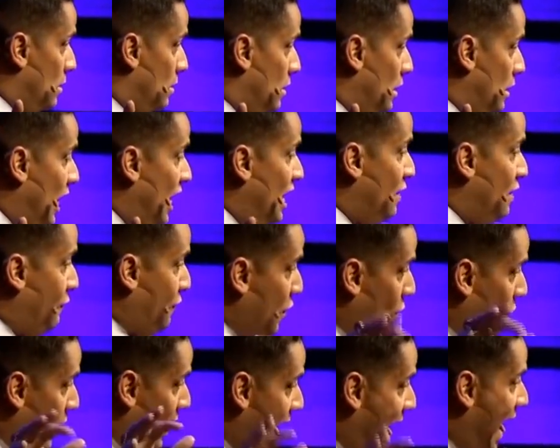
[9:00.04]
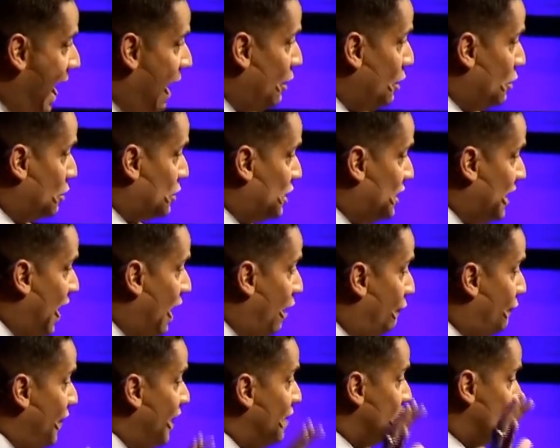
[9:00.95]
And if you allow
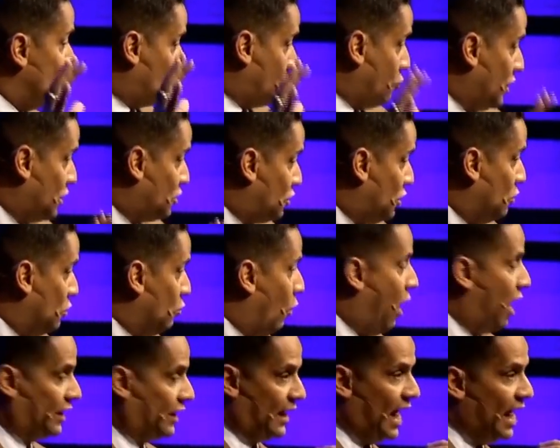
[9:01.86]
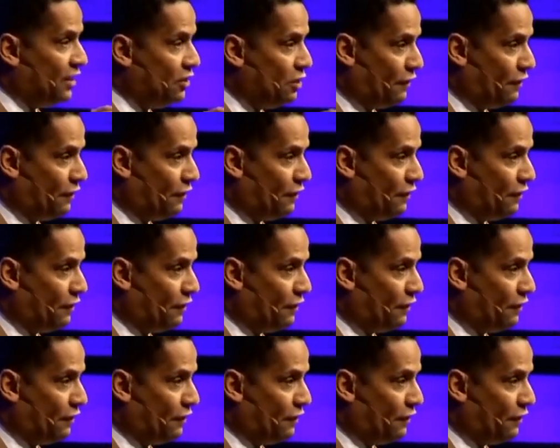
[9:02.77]
yourself in your Christian walk, in your